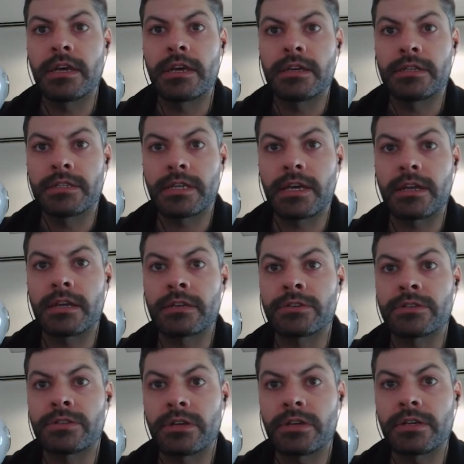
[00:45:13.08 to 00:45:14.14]
Set
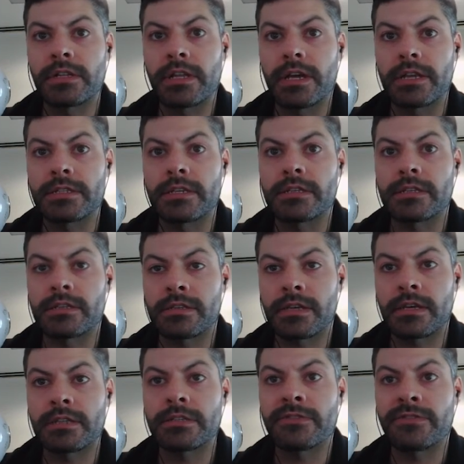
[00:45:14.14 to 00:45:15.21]
externalize as
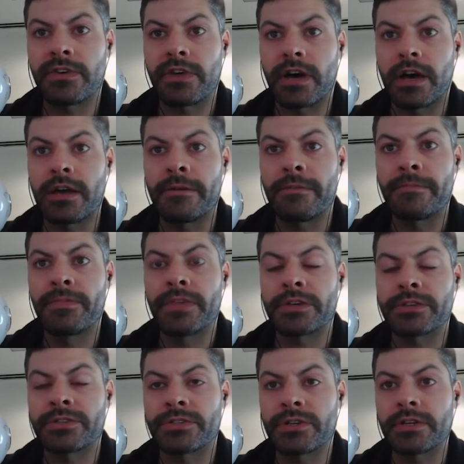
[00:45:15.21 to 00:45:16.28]
assigned to phi,
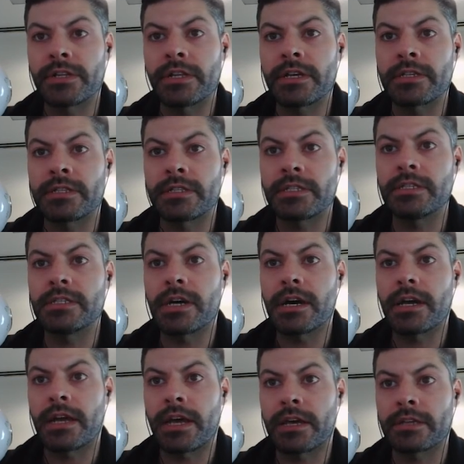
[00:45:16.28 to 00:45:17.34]
externalize
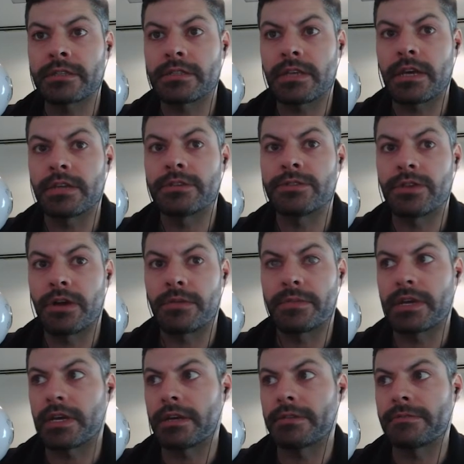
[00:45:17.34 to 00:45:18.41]
c.x, and
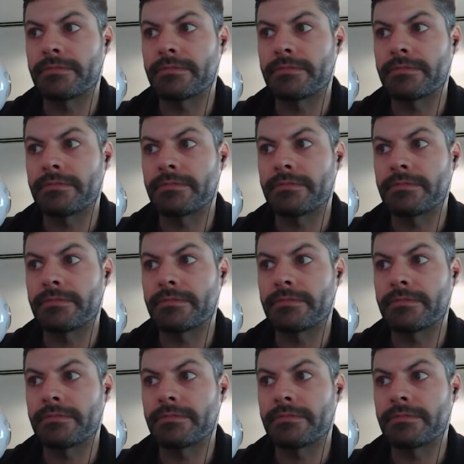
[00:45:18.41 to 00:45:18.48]
terminate.